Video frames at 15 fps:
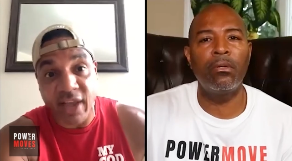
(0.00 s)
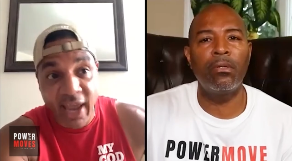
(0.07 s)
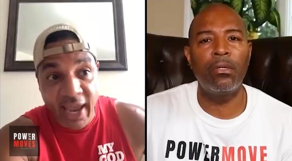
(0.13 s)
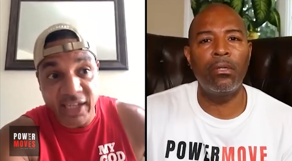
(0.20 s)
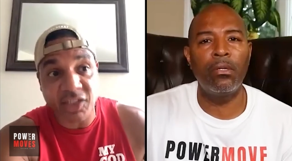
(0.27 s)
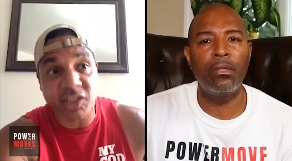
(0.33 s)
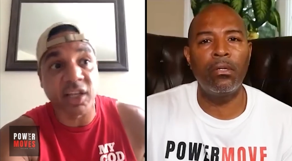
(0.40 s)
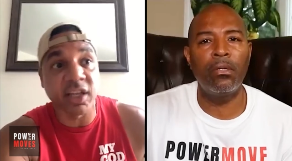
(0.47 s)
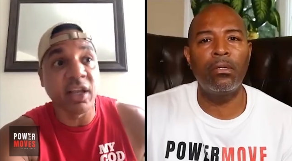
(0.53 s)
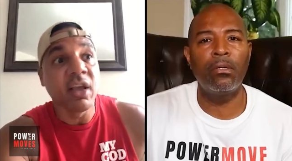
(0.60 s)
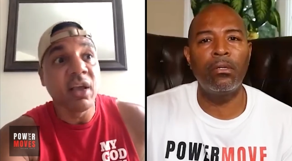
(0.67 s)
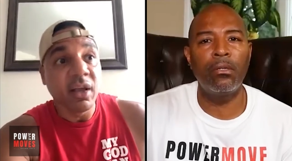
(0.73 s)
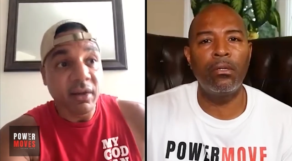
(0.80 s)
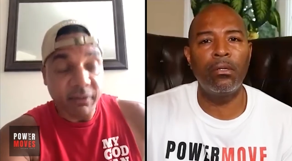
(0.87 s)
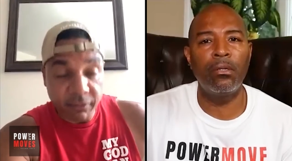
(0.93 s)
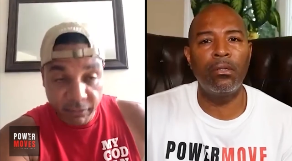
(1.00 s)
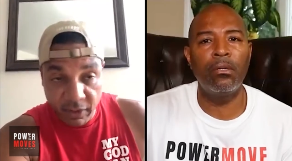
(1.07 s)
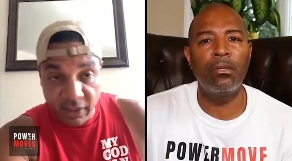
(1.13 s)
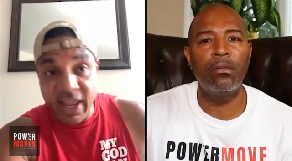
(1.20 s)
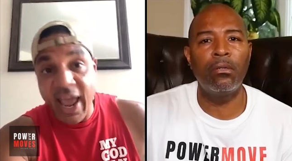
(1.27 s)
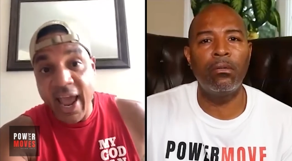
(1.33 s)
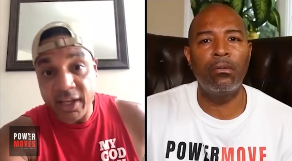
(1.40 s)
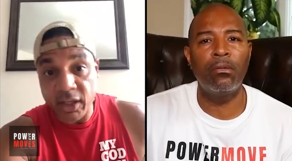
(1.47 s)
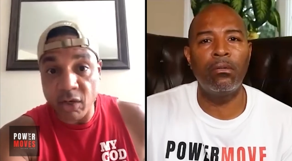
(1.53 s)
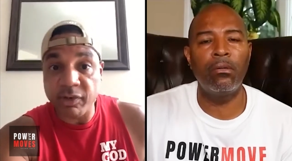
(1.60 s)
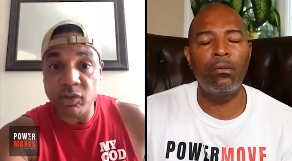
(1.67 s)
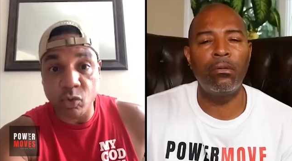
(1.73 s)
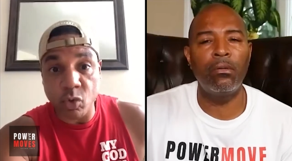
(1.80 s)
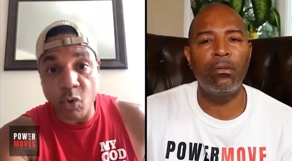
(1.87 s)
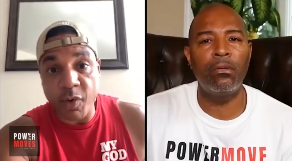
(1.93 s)
Speaker 1: actually an accurate
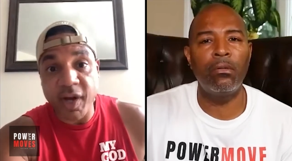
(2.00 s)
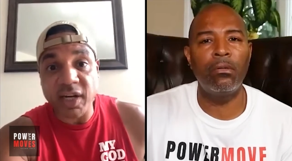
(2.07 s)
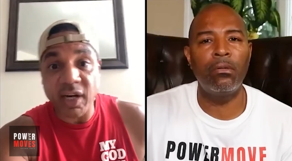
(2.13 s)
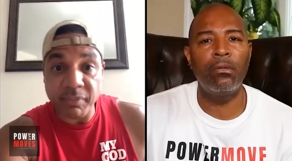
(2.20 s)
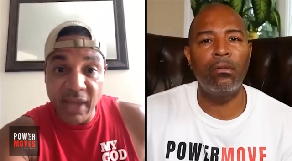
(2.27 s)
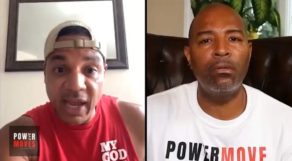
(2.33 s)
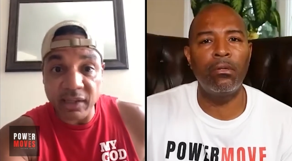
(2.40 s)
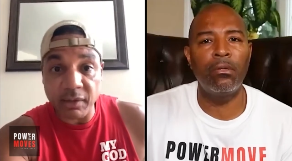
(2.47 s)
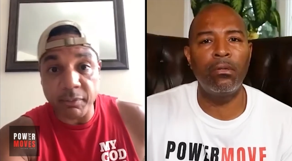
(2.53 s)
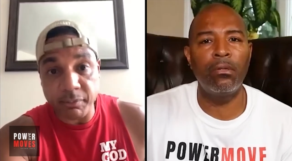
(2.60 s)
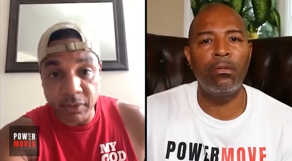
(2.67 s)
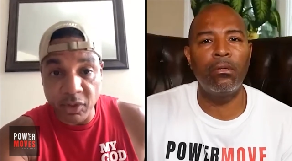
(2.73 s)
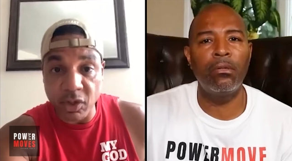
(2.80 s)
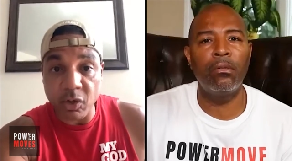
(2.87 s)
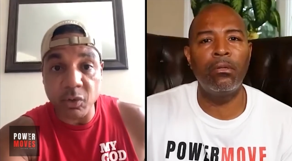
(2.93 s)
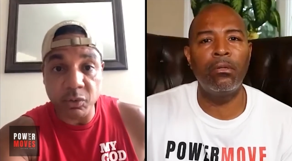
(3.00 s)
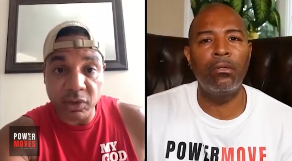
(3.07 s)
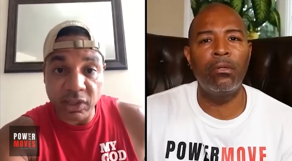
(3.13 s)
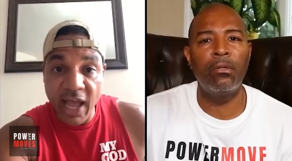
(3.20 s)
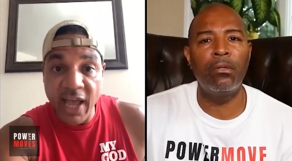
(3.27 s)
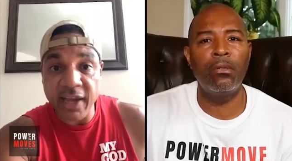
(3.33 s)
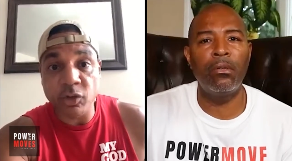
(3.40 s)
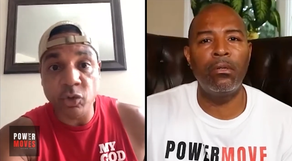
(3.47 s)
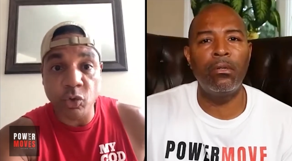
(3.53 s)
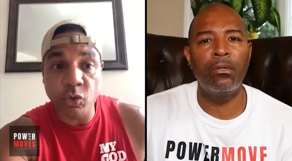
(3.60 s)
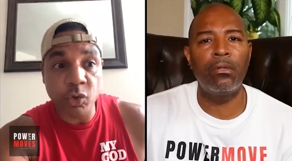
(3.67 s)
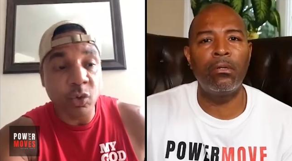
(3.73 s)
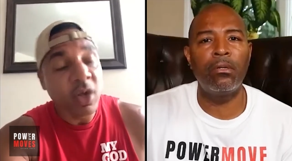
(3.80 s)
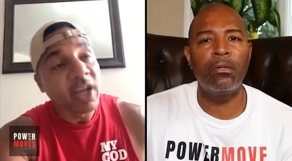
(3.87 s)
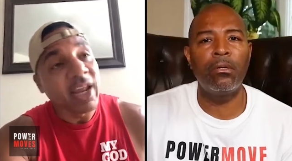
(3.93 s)
story and I'm not, you know, lying to
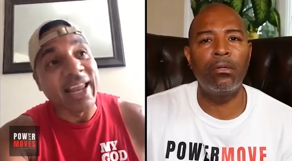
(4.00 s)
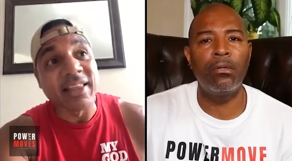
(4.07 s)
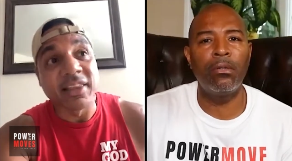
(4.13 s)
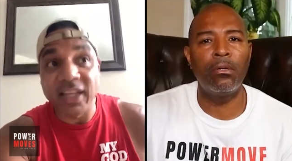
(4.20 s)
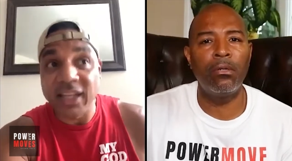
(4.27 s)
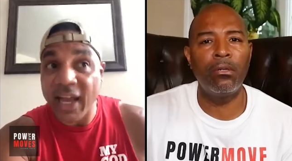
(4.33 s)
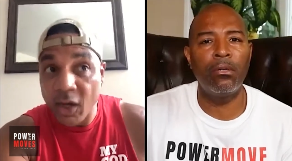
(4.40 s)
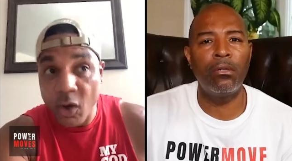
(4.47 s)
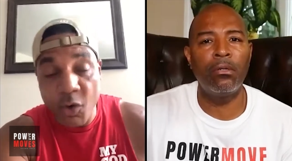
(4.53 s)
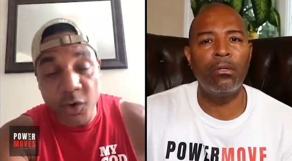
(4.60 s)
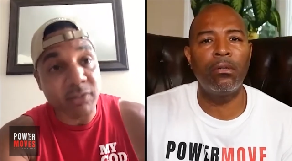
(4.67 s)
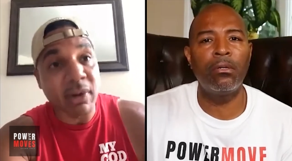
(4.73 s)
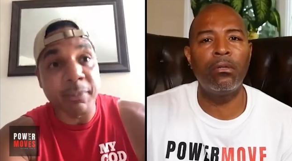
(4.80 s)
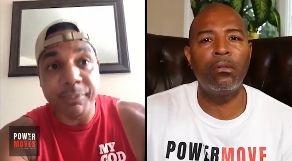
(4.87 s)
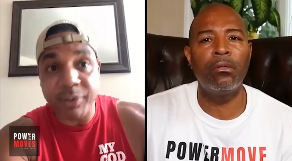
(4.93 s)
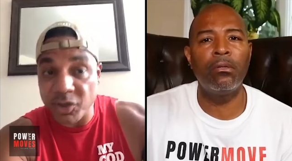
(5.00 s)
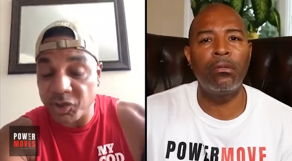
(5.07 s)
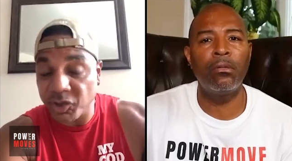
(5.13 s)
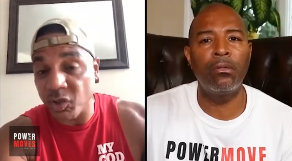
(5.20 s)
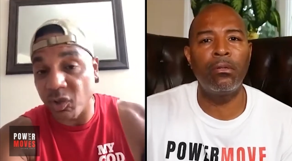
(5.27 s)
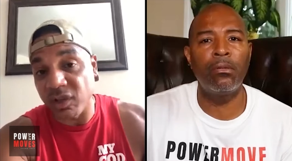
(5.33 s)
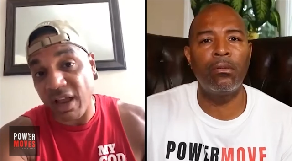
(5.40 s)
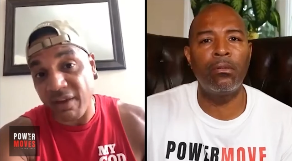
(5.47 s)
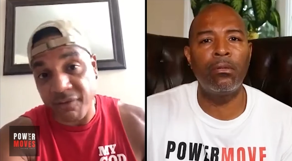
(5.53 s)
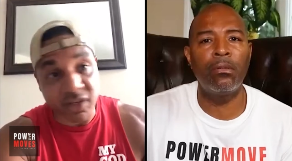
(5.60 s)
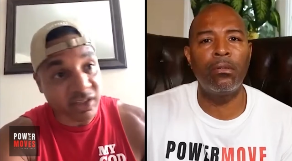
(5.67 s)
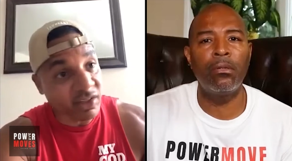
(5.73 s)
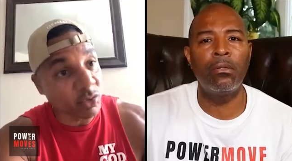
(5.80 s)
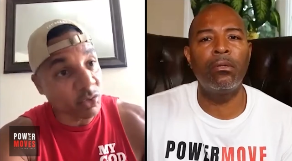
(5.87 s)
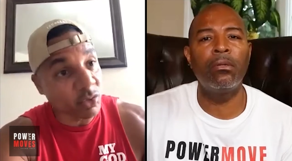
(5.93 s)
you. And then I go into my personal life and
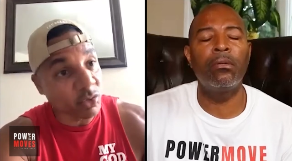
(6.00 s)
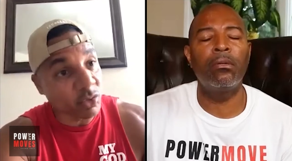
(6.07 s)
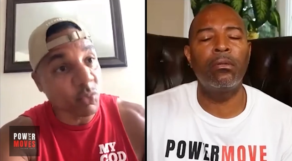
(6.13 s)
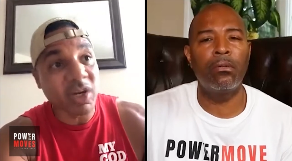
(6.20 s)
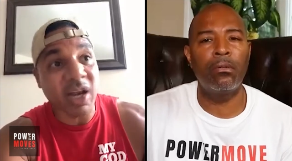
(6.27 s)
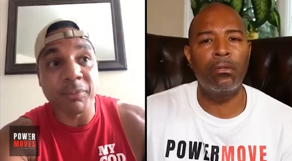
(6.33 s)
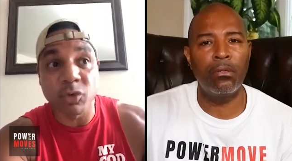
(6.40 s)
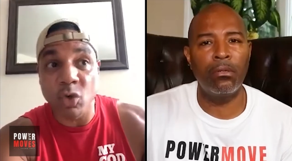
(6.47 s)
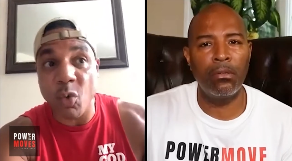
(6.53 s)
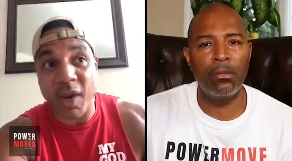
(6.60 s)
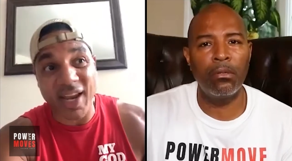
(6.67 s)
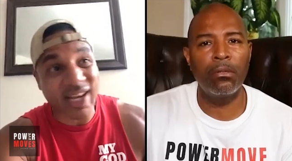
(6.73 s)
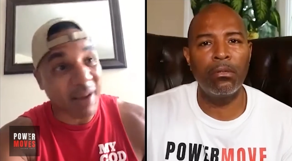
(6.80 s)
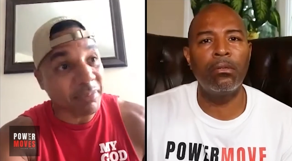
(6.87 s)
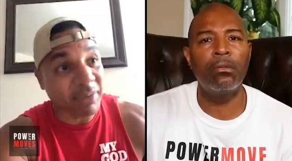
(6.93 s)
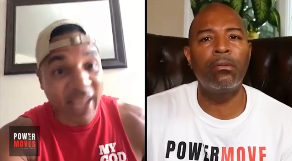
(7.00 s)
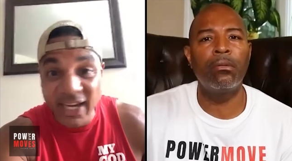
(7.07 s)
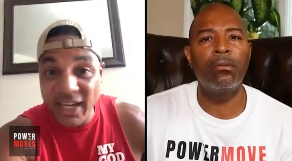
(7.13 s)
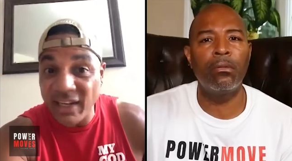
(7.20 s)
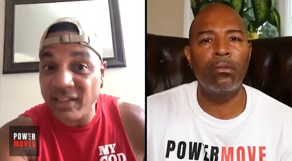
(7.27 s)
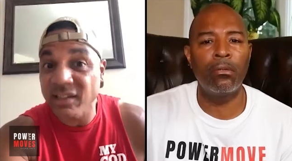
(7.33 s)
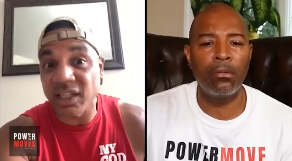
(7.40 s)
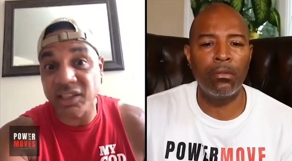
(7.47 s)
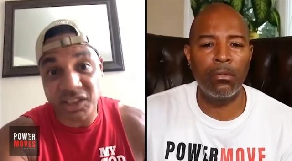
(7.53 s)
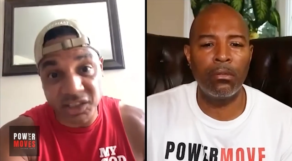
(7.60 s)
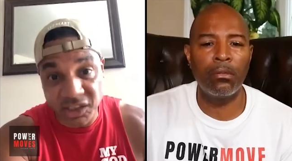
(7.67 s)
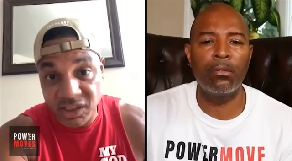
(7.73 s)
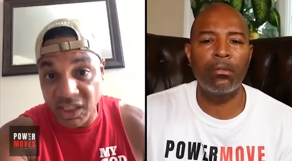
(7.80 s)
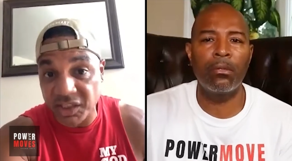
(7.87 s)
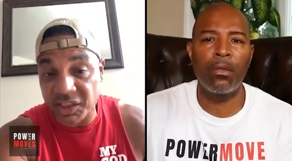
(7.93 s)
this is what I'm doing and I'm dating such and
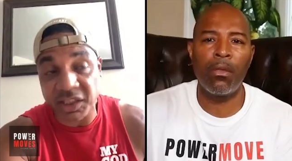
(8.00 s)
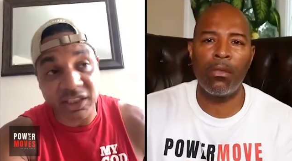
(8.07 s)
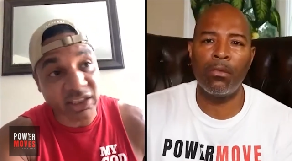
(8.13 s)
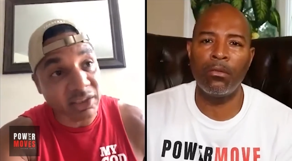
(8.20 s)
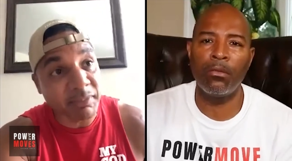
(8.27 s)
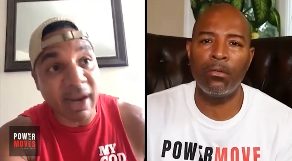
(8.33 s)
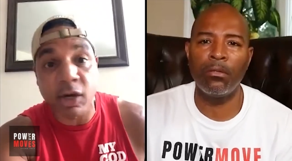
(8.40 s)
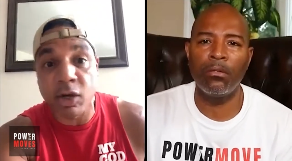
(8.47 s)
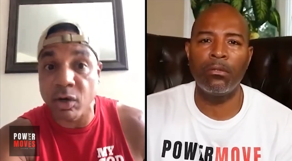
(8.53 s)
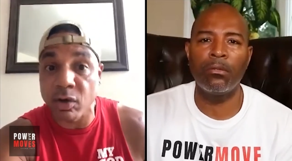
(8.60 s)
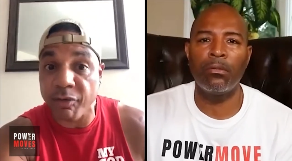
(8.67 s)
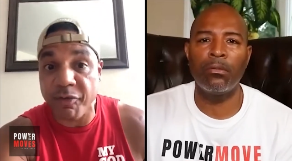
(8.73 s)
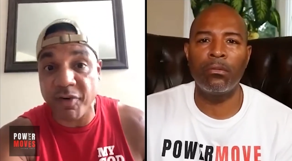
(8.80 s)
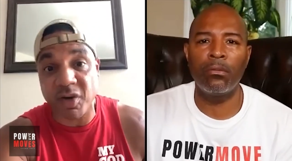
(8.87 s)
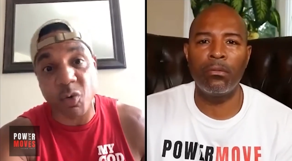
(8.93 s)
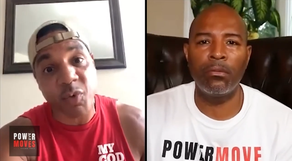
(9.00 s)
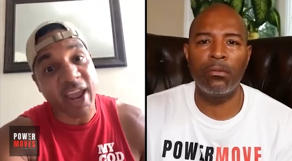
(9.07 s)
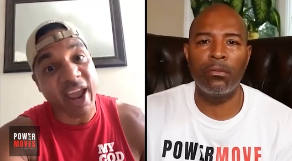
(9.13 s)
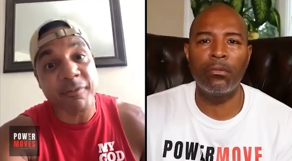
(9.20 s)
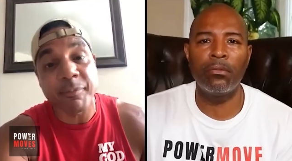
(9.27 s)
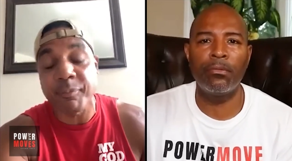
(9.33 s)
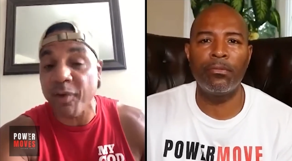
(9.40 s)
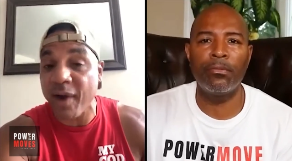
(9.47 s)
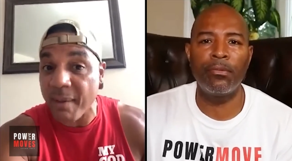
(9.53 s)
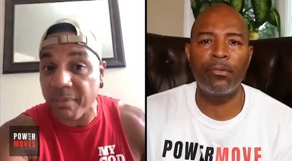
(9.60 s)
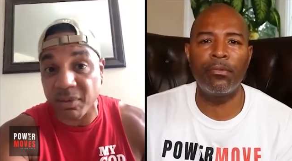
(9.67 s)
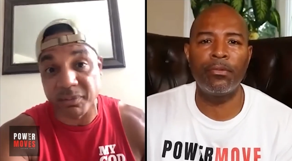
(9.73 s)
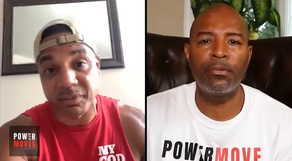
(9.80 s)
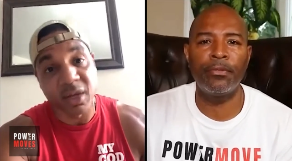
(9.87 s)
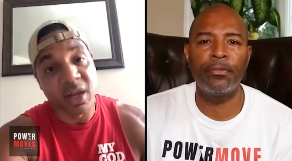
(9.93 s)
such and this is my girlfriend. And we have
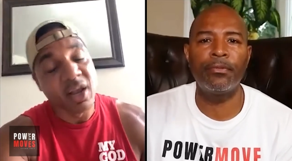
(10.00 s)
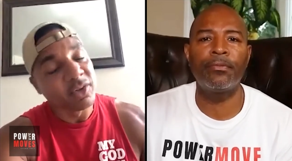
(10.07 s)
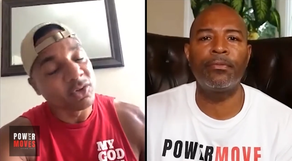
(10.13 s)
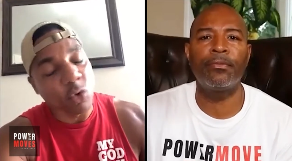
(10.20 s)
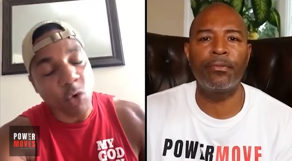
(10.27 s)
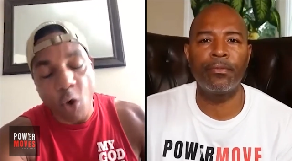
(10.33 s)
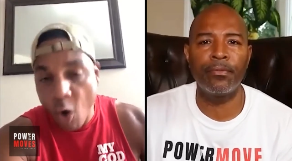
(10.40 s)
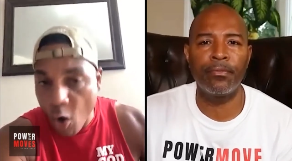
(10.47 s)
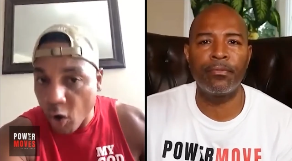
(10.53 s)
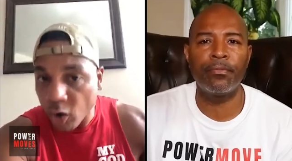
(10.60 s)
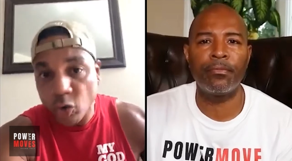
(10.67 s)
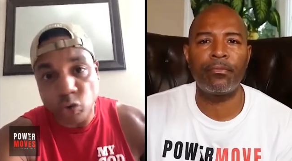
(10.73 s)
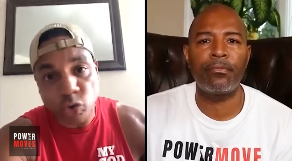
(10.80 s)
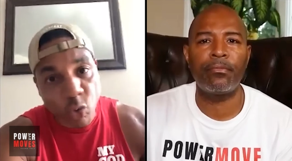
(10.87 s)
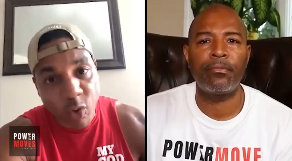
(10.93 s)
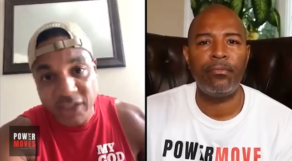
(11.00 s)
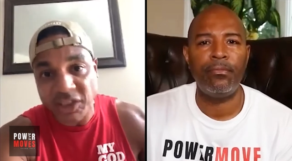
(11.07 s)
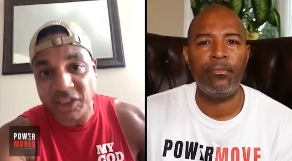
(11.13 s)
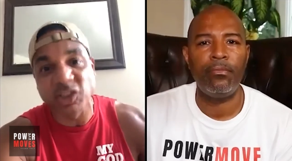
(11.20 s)
problems. So all those questions